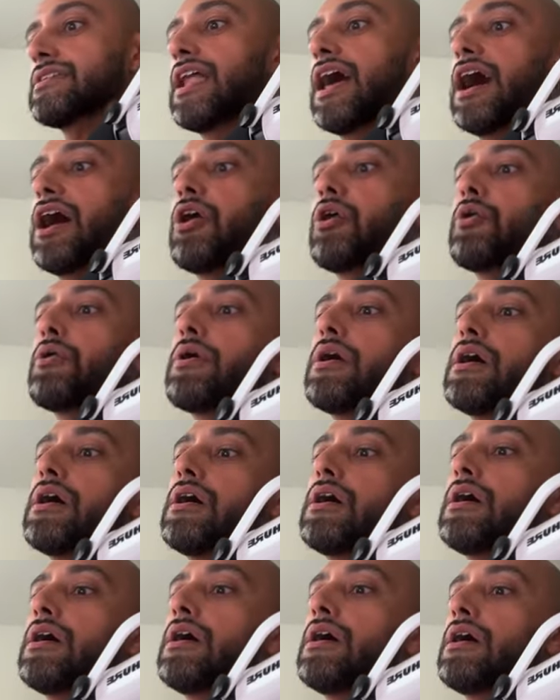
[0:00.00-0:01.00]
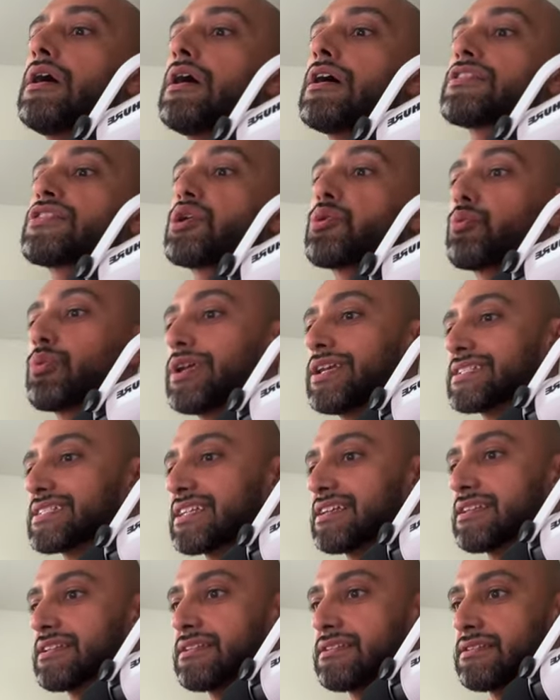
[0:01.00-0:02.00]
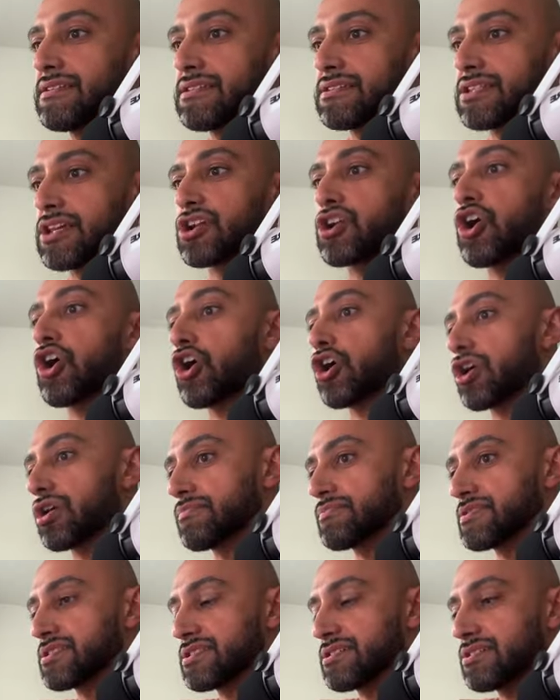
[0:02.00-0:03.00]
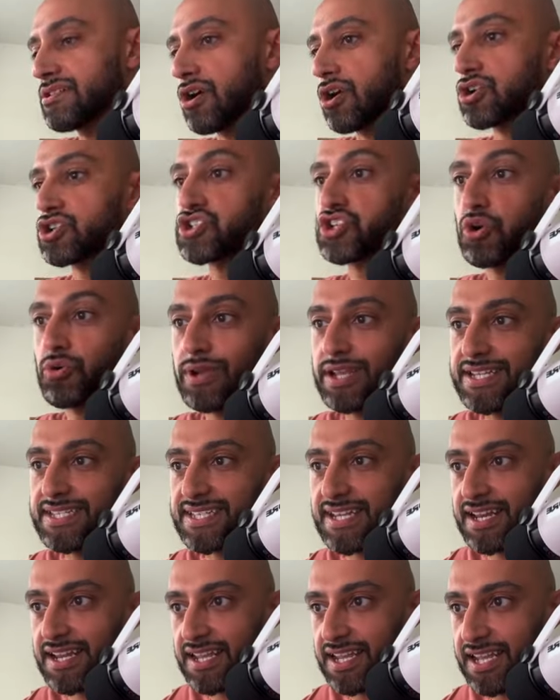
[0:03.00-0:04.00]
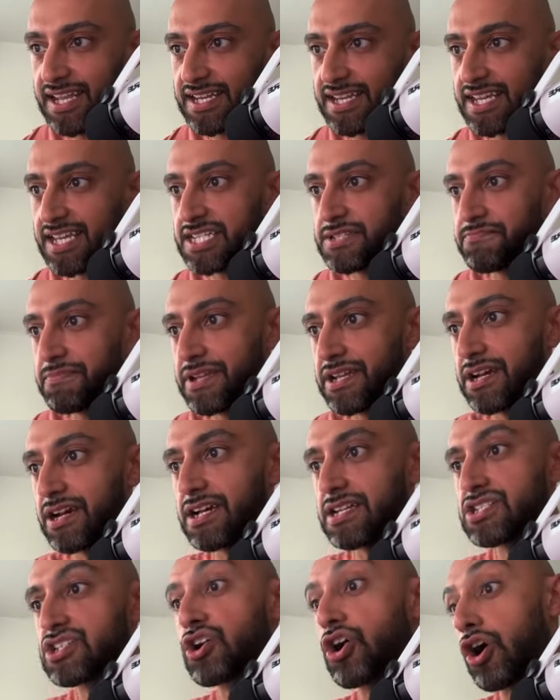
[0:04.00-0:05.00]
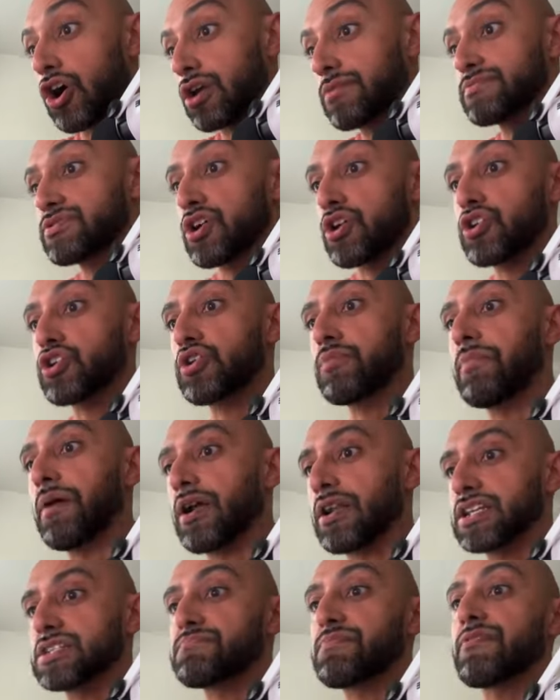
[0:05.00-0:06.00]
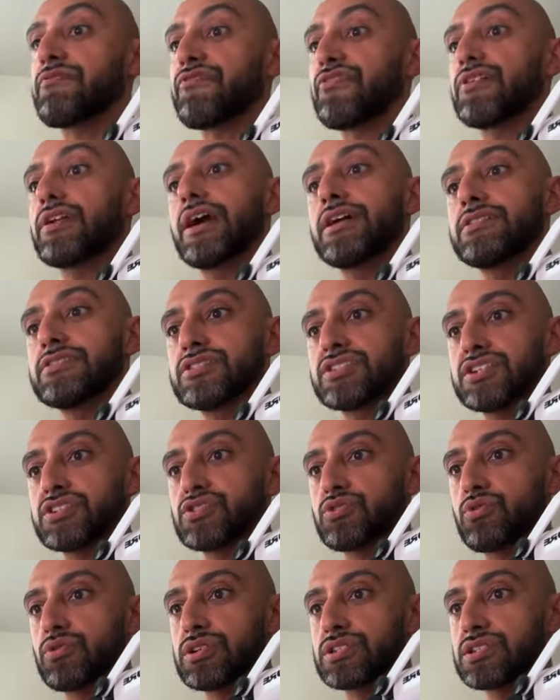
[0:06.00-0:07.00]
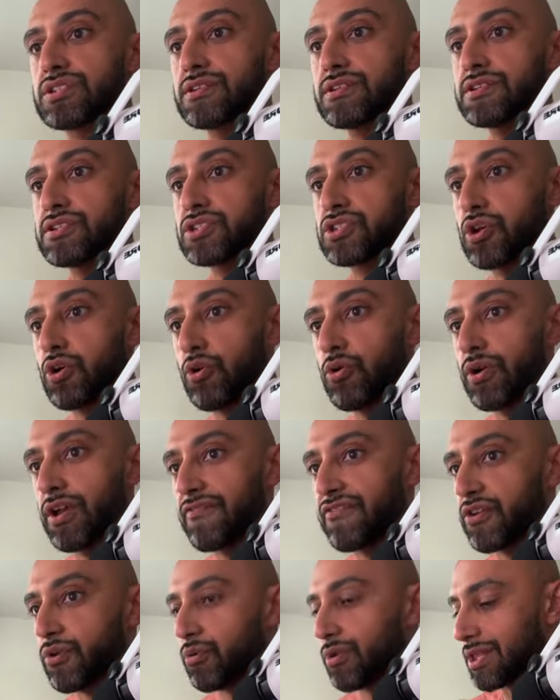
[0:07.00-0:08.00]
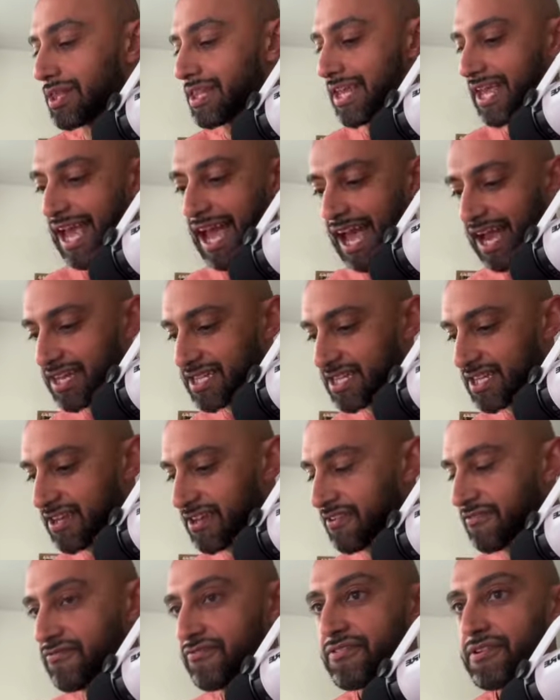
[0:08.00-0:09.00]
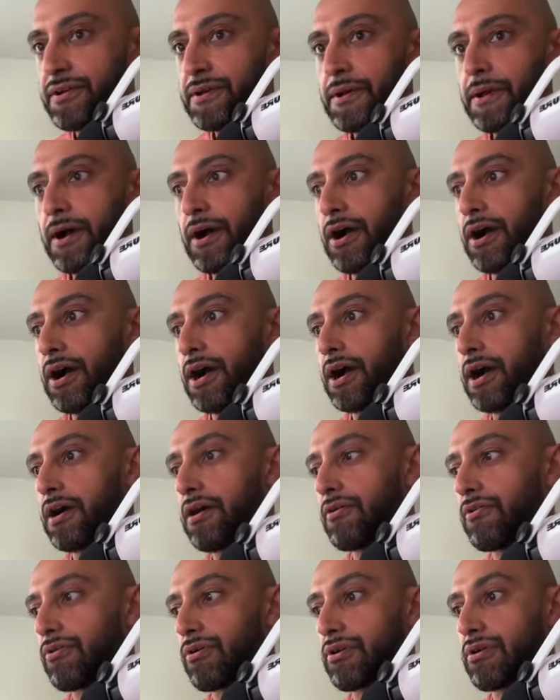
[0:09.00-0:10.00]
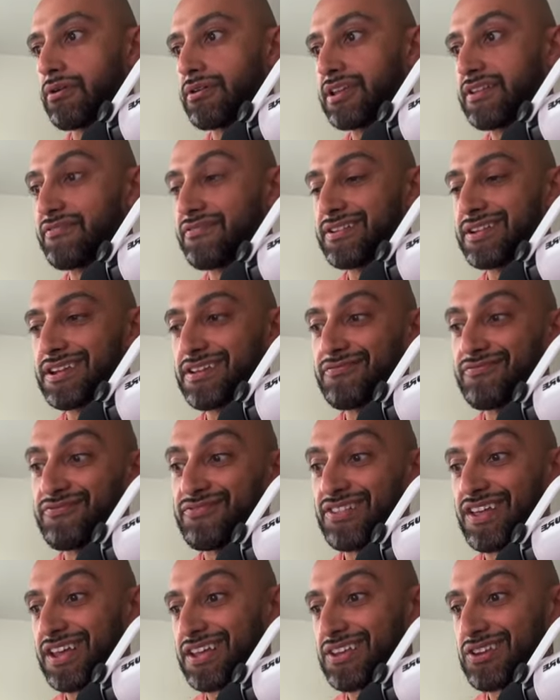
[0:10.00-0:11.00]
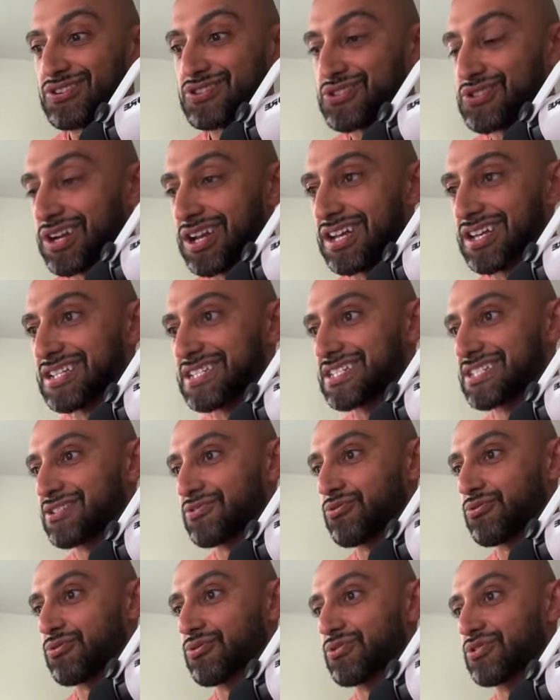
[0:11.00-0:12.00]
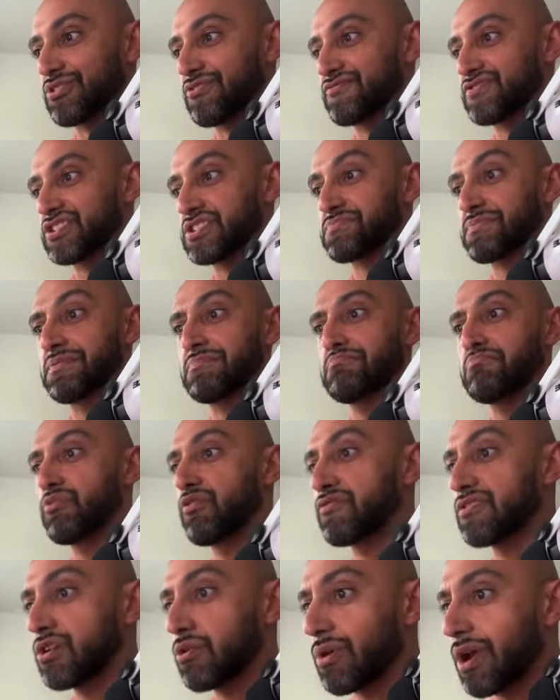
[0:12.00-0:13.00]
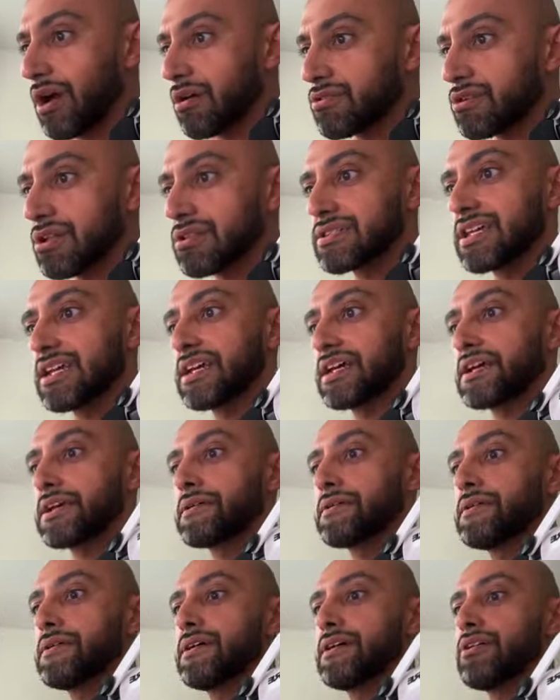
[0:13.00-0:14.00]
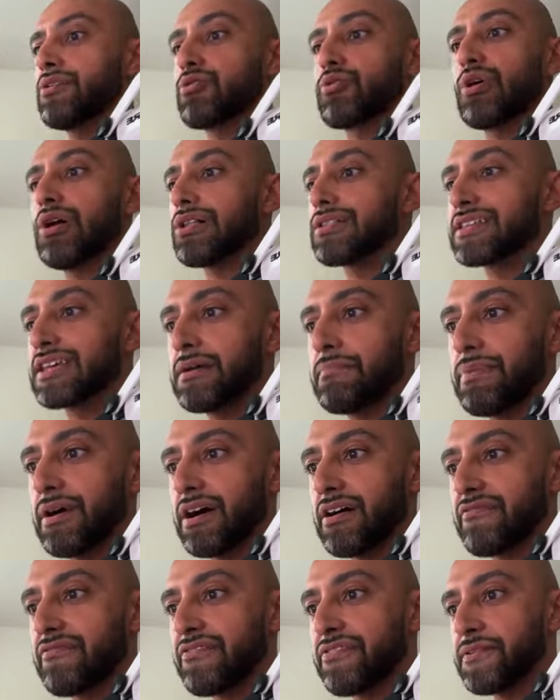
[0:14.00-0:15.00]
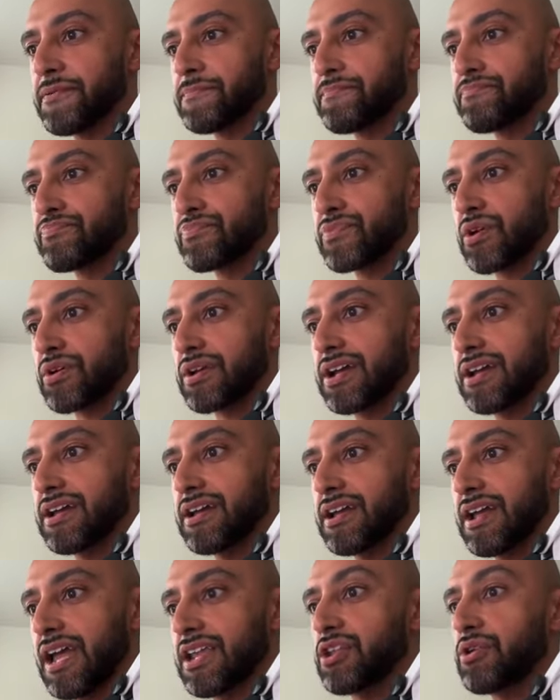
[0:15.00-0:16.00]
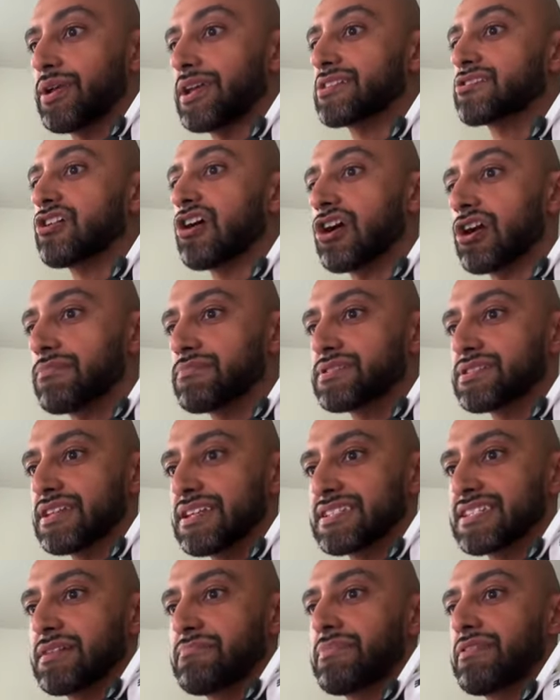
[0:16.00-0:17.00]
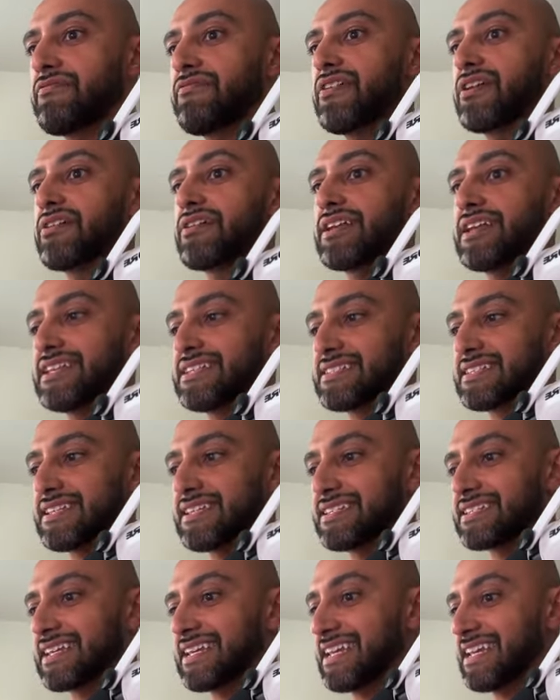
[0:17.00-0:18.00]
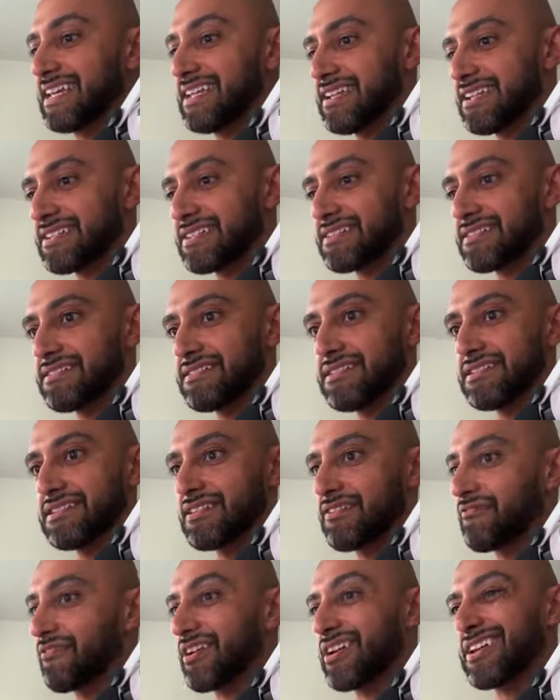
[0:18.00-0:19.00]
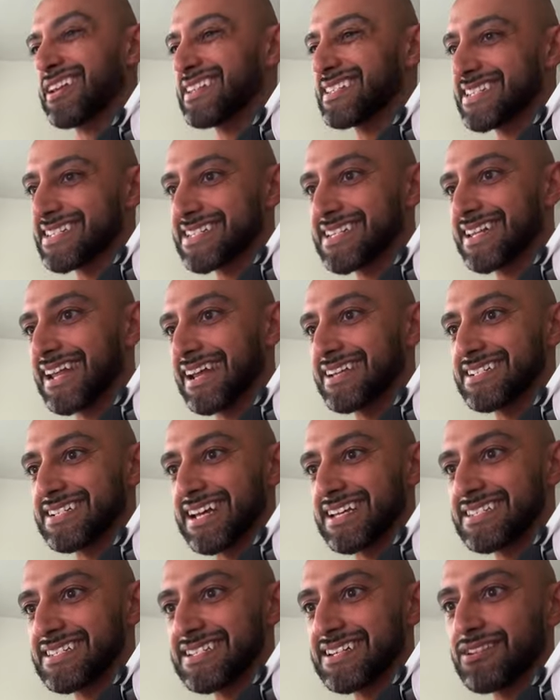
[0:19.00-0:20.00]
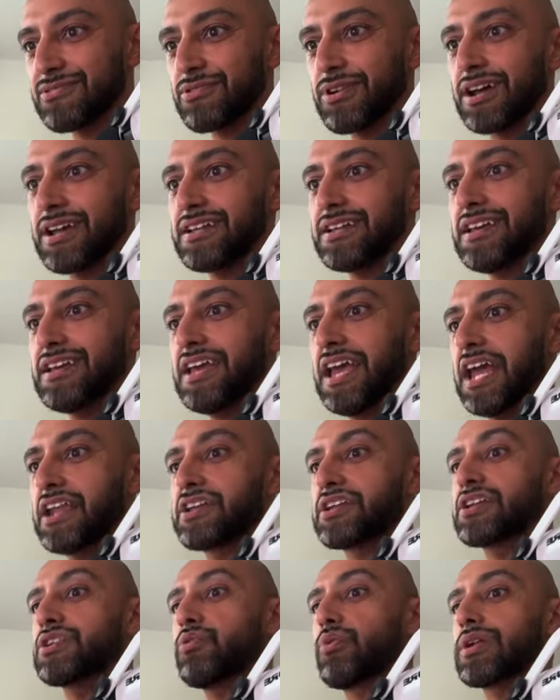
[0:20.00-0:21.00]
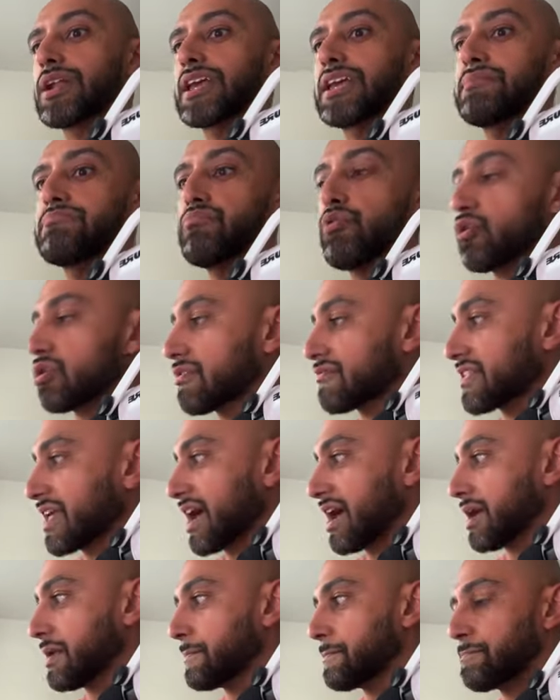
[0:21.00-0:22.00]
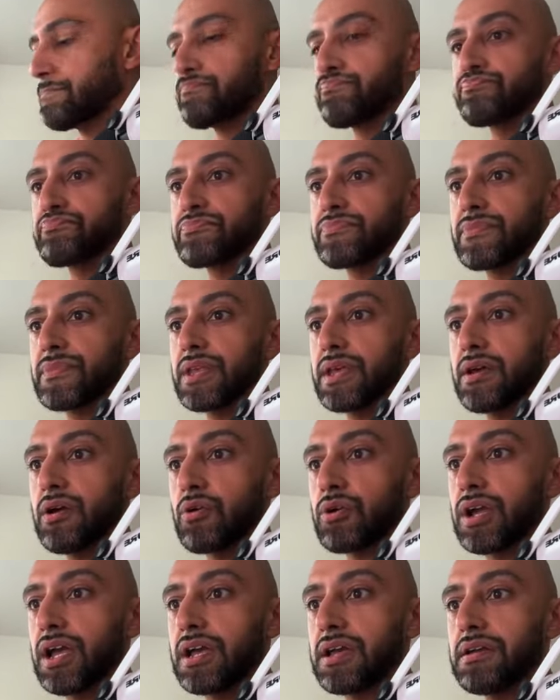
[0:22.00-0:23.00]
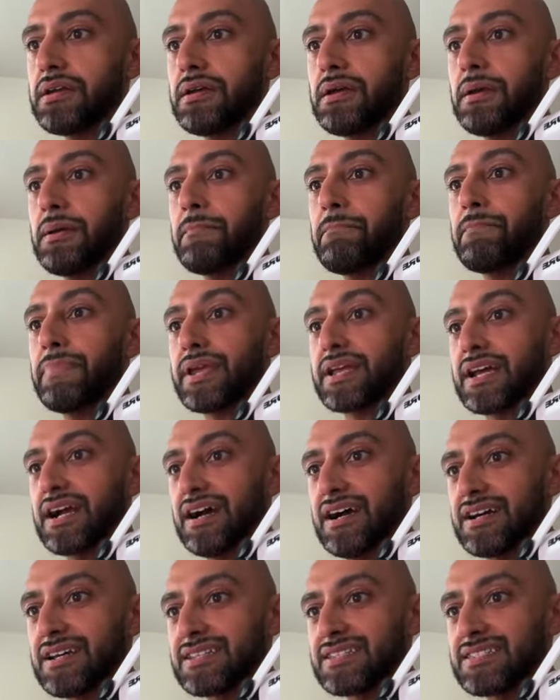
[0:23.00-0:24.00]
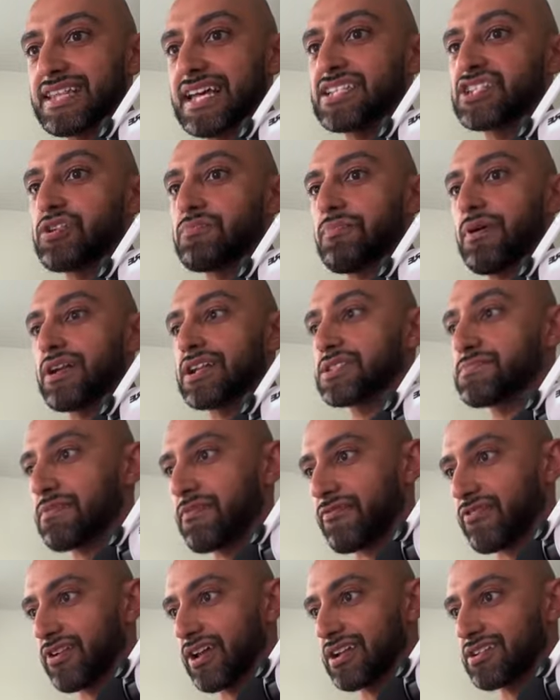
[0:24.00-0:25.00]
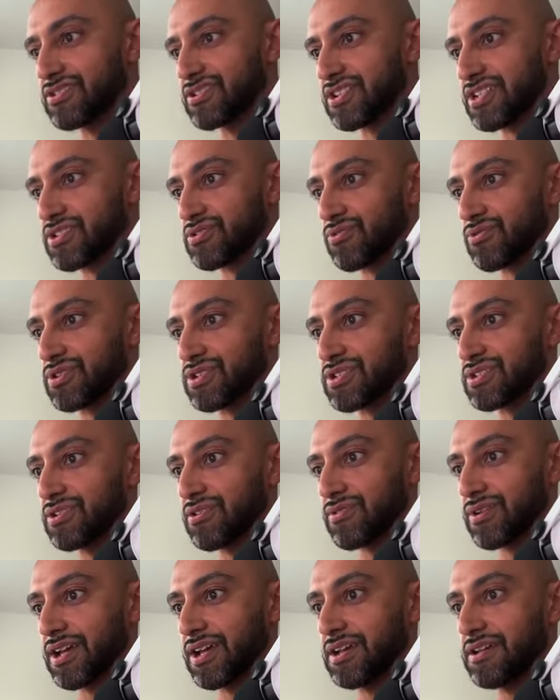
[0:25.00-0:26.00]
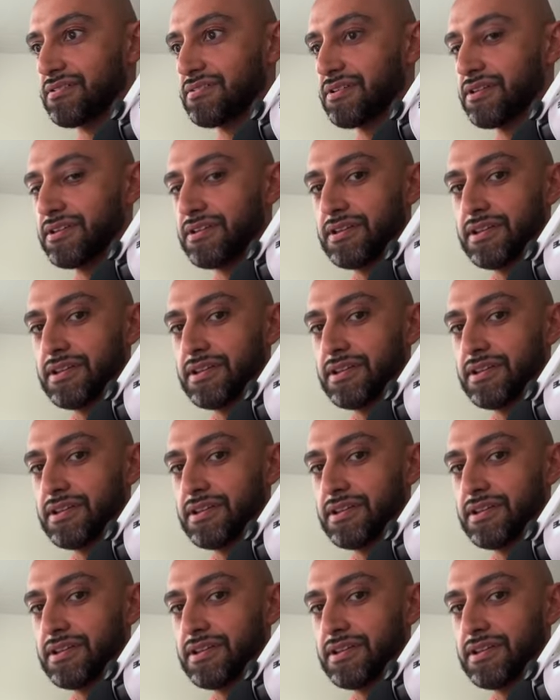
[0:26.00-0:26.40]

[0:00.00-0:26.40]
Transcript: Now, the reason the carbs are so easy to eat is because carbs are your body's preferred energy source. So if you're really active, or even if like you're stressed or you've just been moving around all day or all the above, okay, and you eat carbs, it's going to be very easy to eat. They're very easy to digest, right? And you're going to want to eat more of that, okay? Because that's your body's preferred energy source, okay?